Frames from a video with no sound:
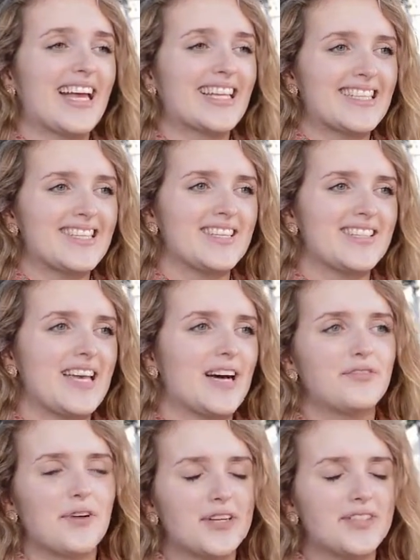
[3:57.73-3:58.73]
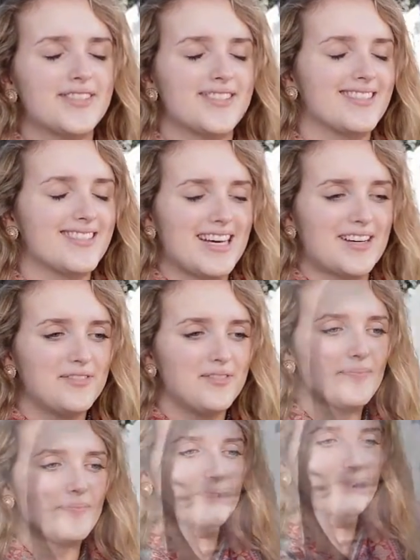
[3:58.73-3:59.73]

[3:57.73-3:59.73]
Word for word: calendars and our phones and stuff.